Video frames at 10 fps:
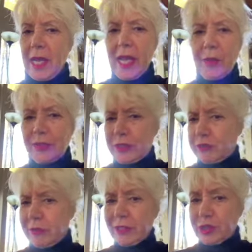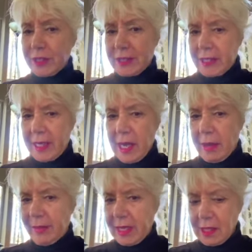he was grinchously
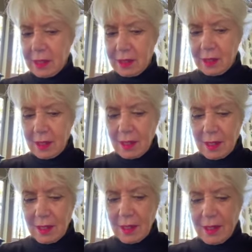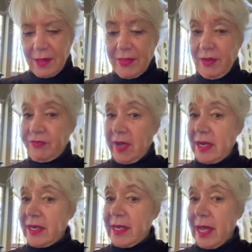humming. They're
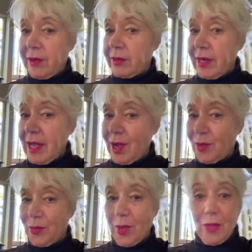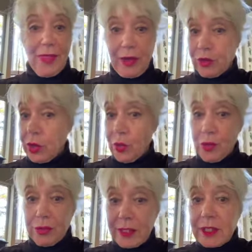finding out now that no
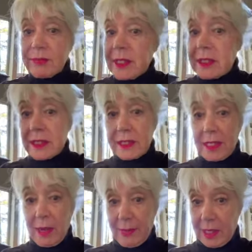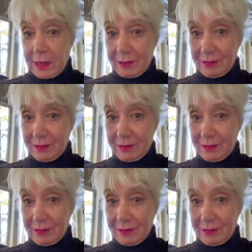Christmas is coming.